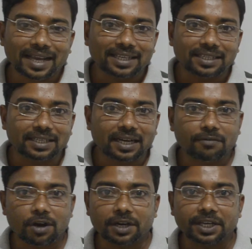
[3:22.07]
Here
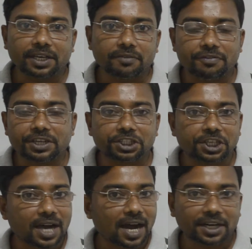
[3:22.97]
walking,
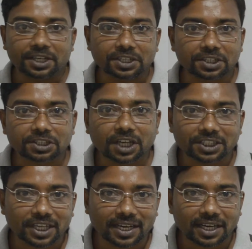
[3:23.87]
fishing, hunting, these are
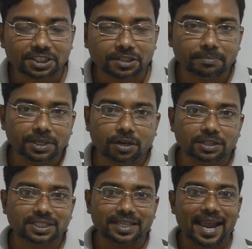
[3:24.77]
gerunds
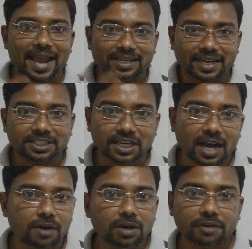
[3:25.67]
because they act as a
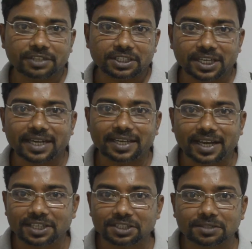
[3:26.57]
noun of the
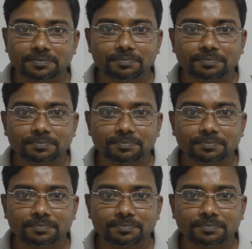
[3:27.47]
sentence.